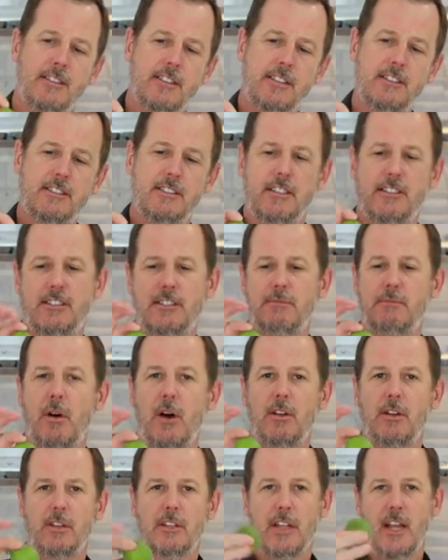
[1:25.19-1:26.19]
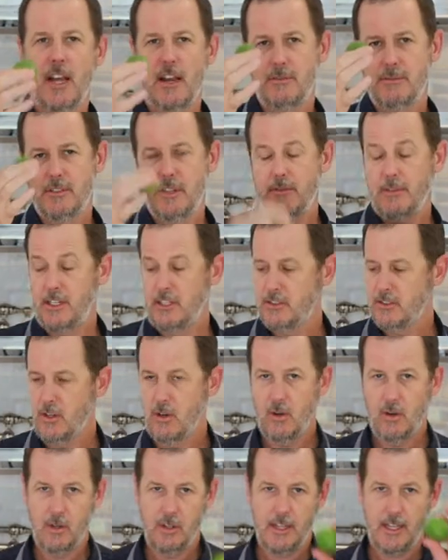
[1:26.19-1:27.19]
This is a smaller lime, so I'm gonna use the
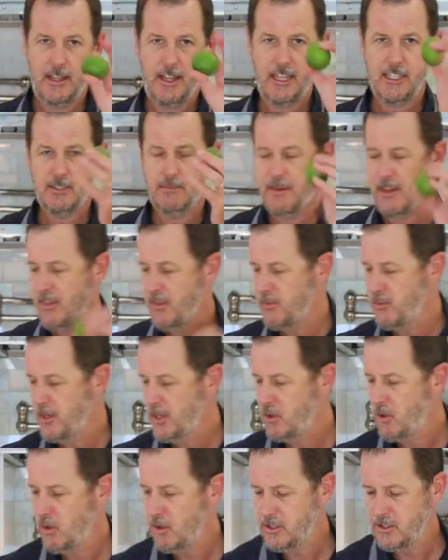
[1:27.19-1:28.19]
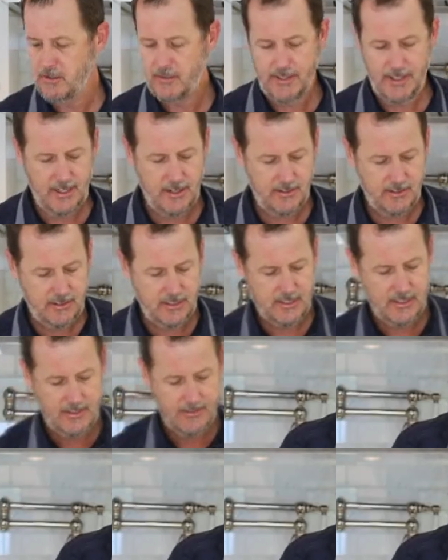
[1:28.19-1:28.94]
whole, that's about 3/4 ounce.